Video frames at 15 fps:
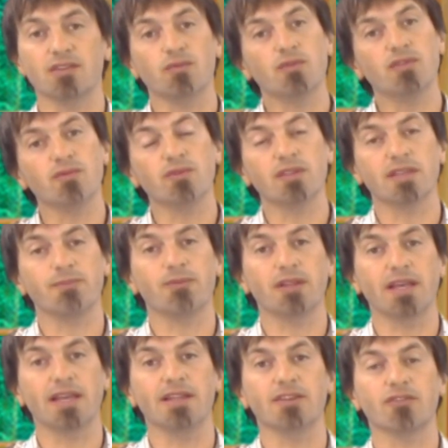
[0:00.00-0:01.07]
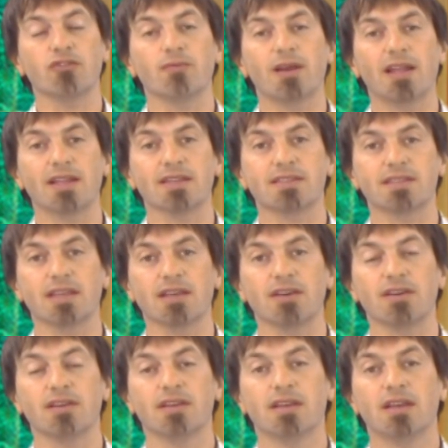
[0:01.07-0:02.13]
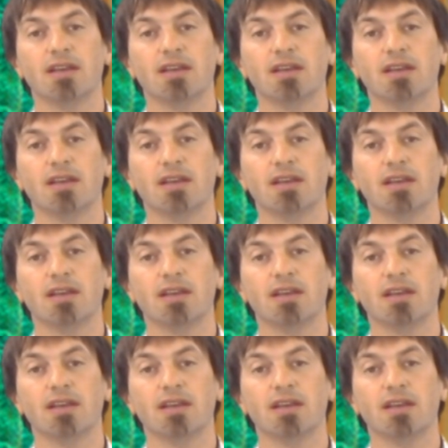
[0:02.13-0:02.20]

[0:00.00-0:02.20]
You wouldn't really play in the chromatic scale.